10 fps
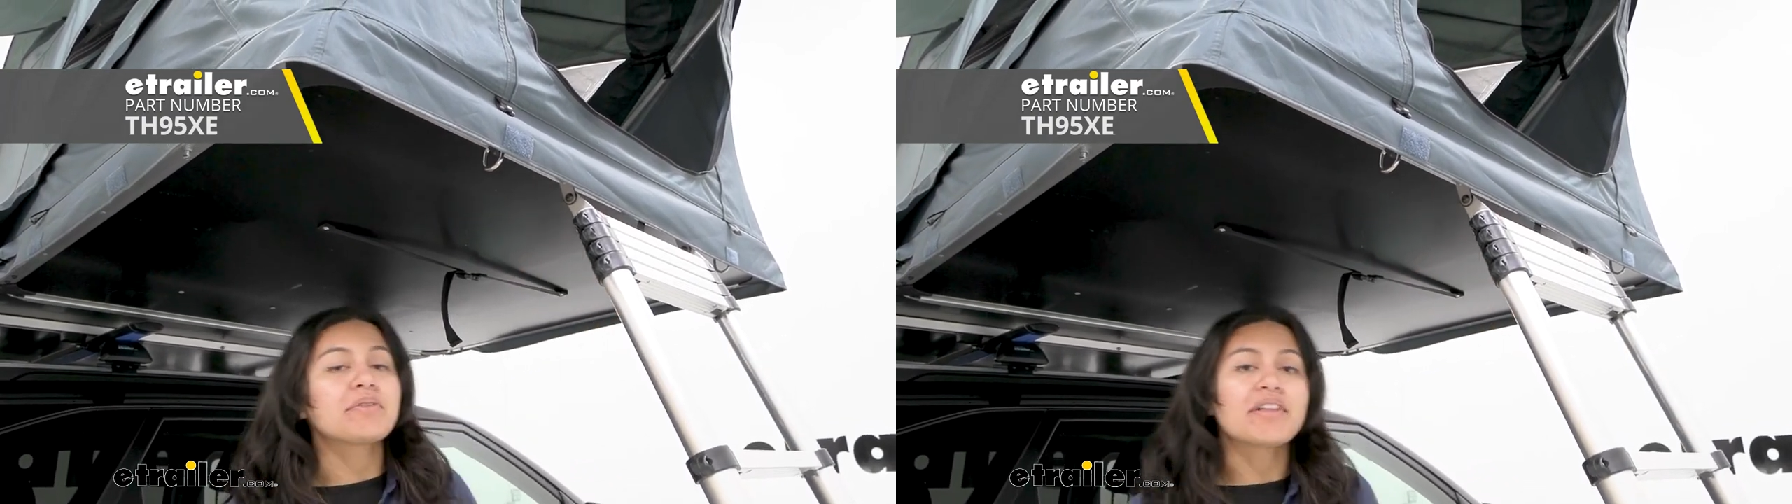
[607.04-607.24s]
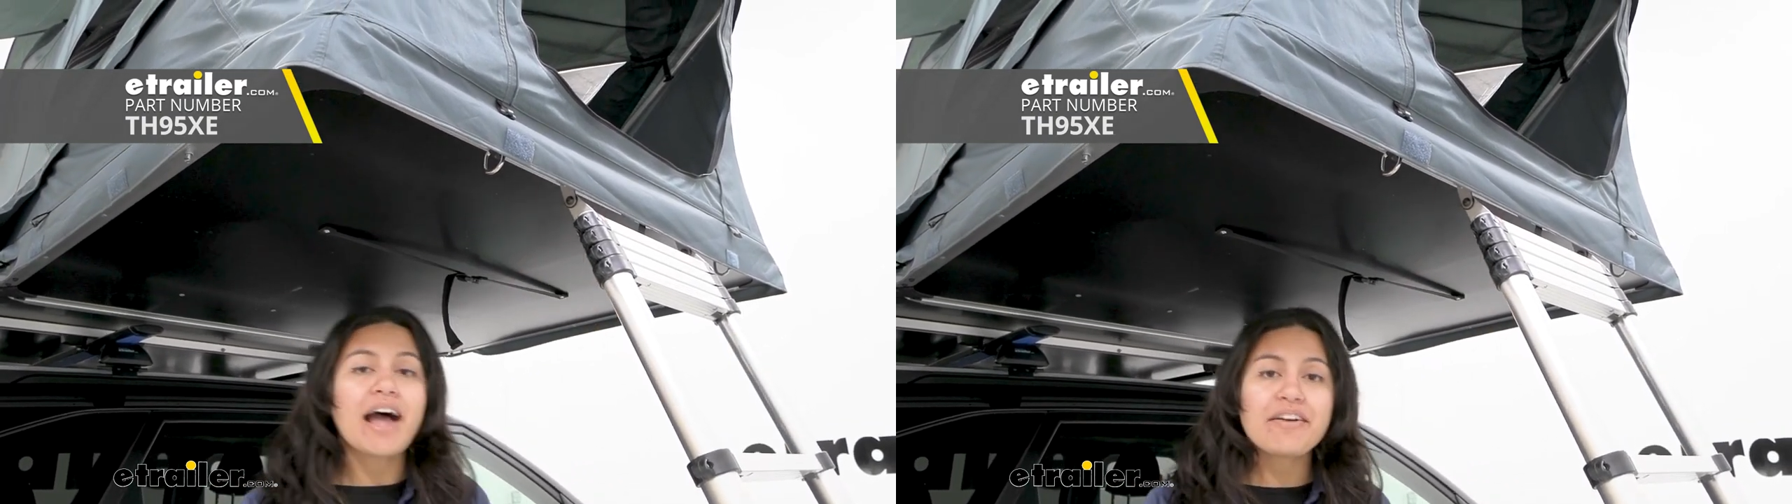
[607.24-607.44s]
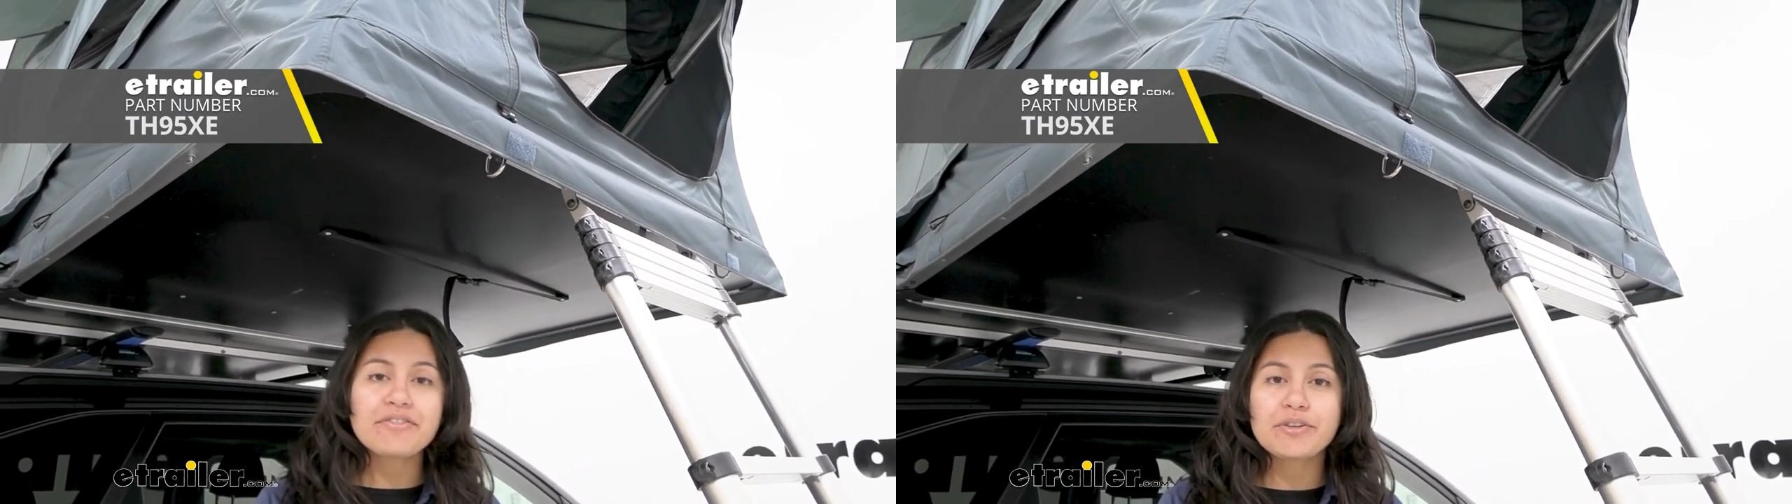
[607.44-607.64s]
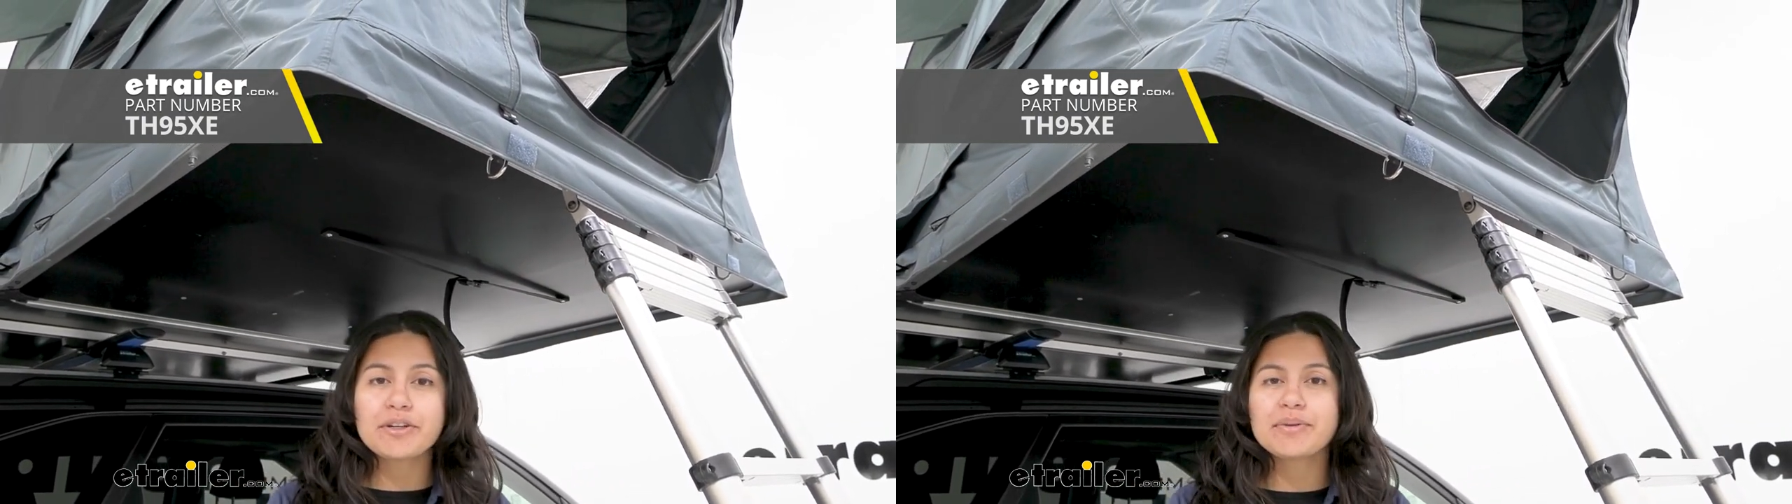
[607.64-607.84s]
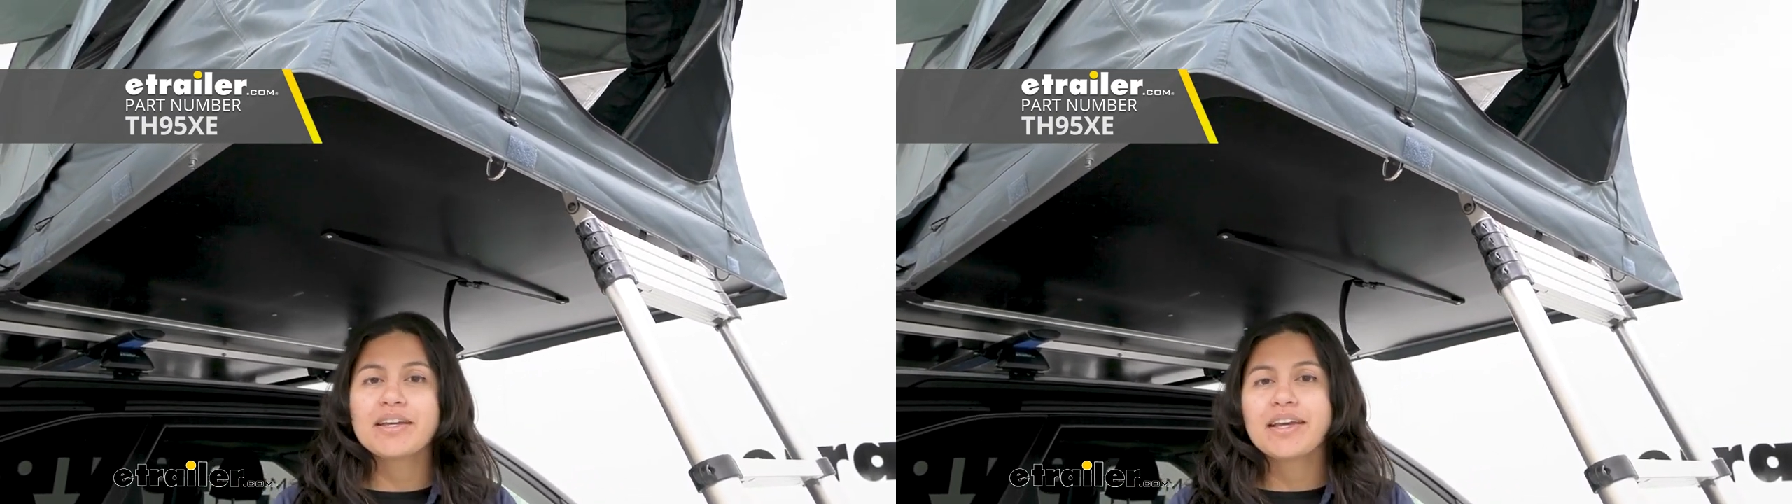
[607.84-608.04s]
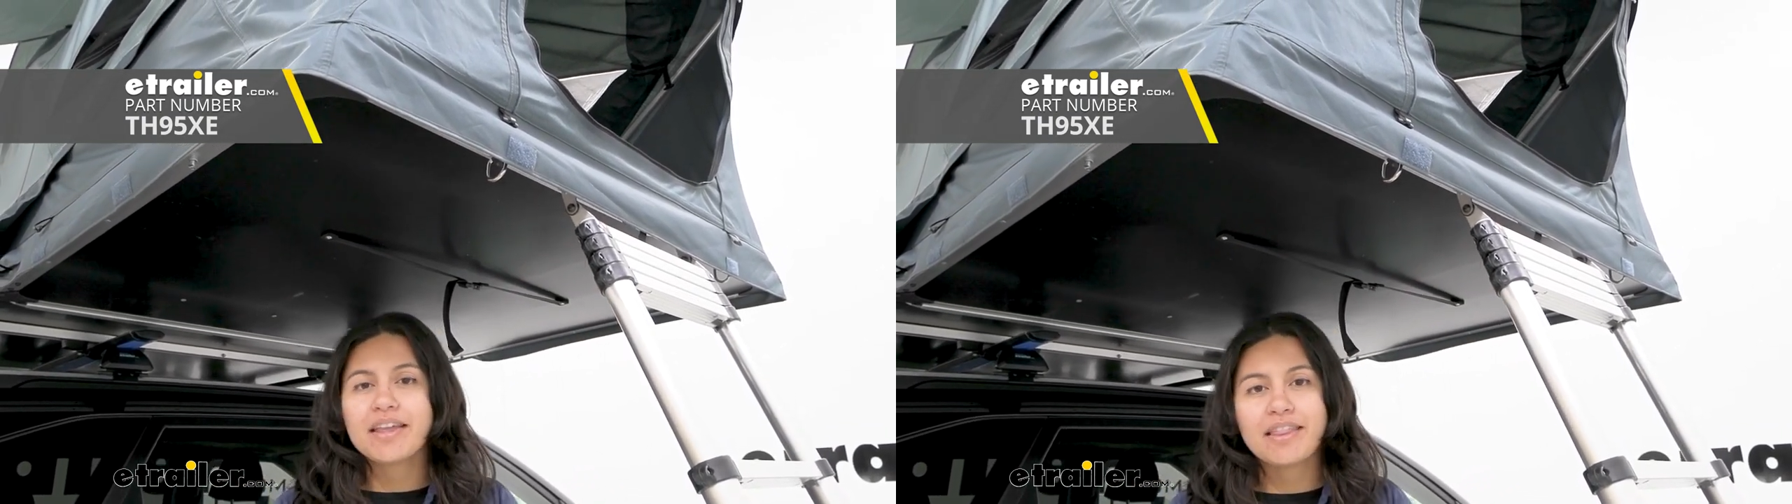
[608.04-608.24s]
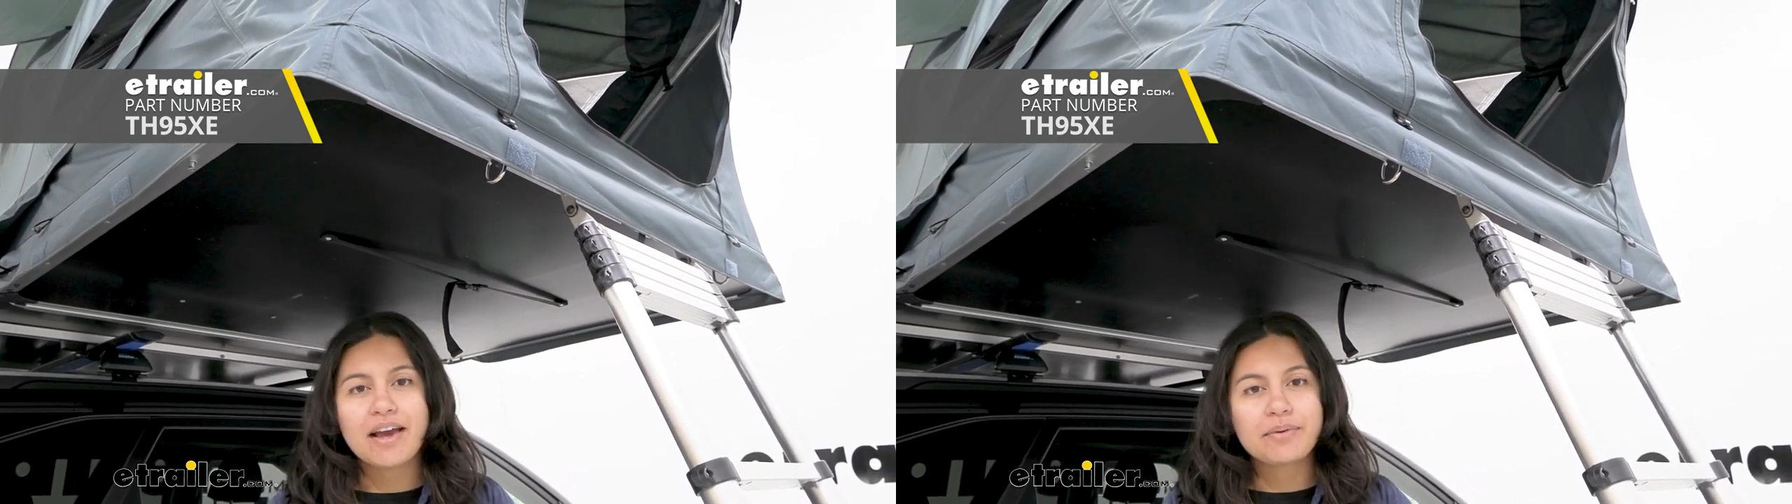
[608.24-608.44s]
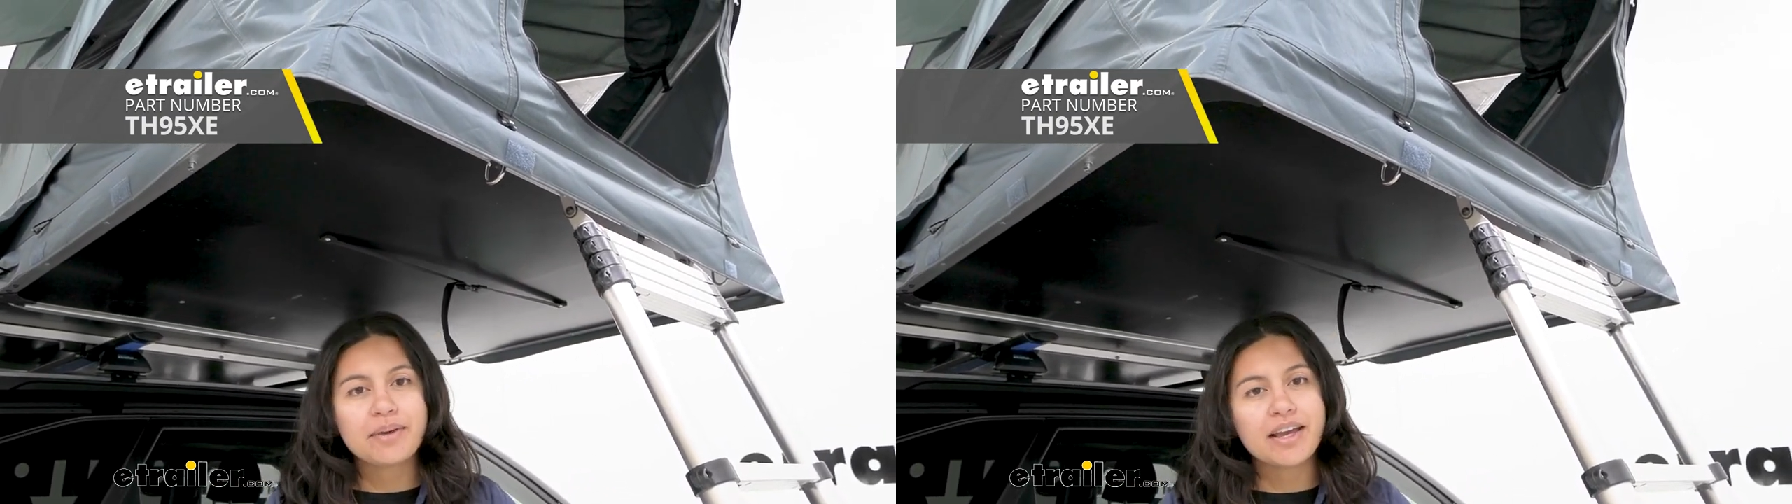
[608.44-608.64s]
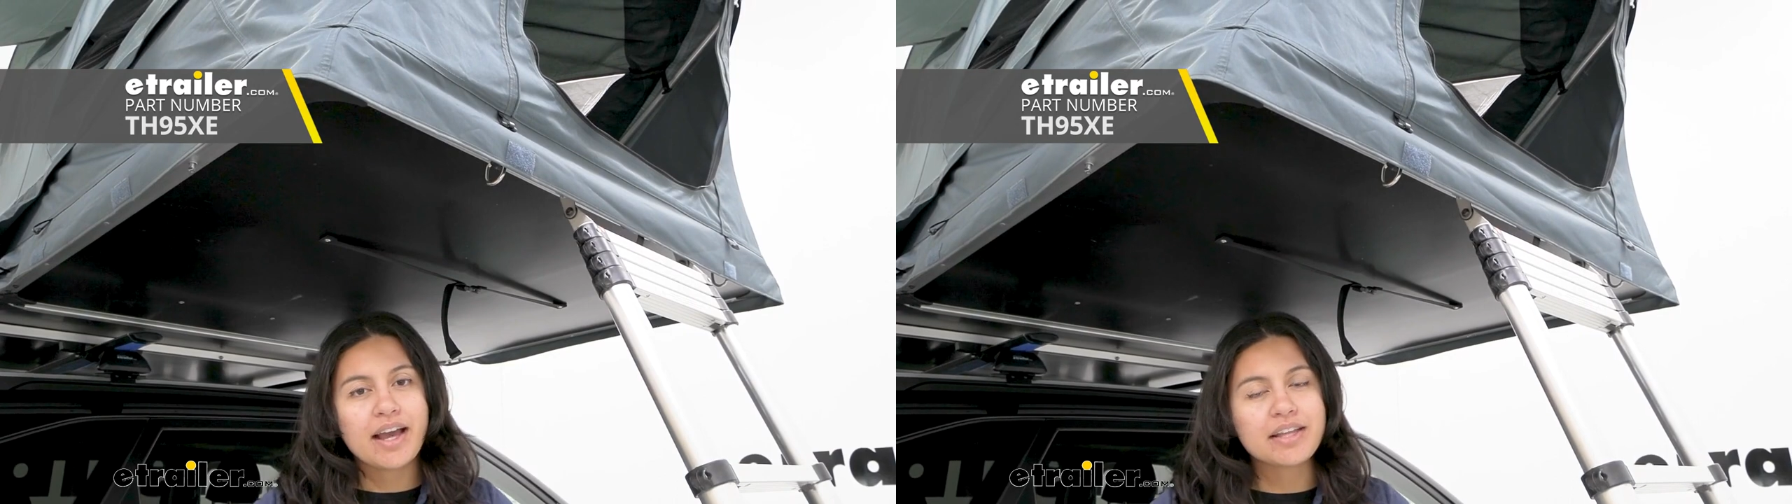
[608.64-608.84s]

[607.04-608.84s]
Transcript: platform. And that way,